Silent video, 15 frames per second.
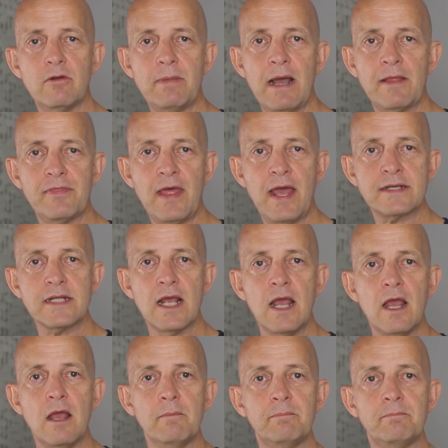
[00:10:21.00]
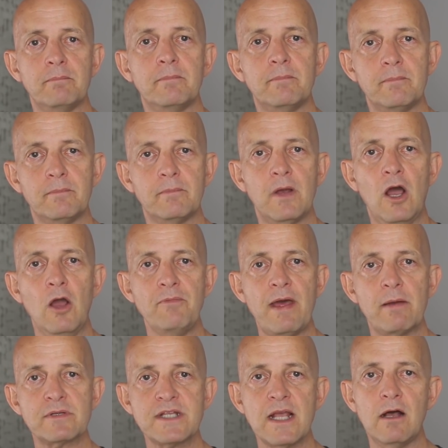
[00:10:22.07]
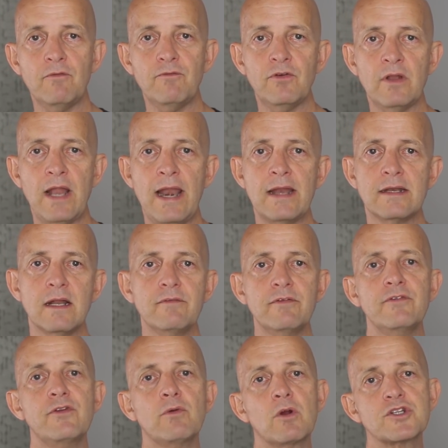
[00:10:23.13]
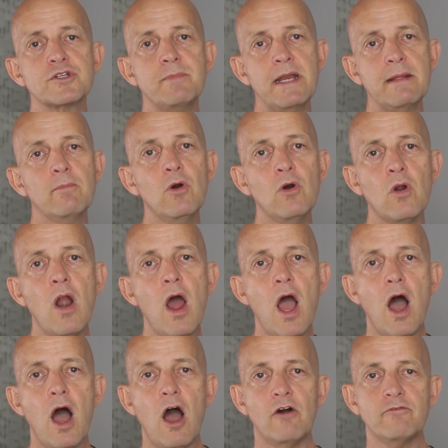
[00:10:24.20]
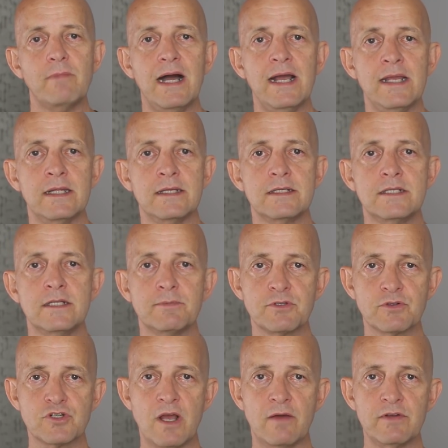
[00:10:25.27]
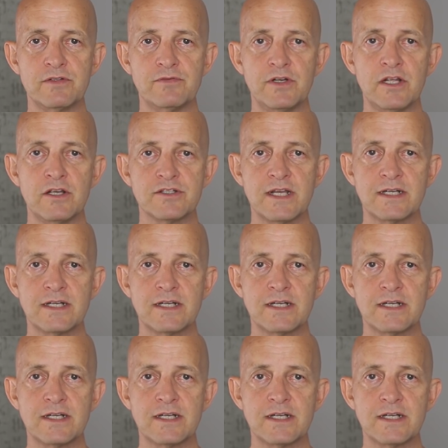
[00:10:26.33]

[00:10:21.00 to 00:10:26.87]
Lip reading: about that. I hope that was helpful, and I'd love it if you watch many more of my Tips for Travelers videos.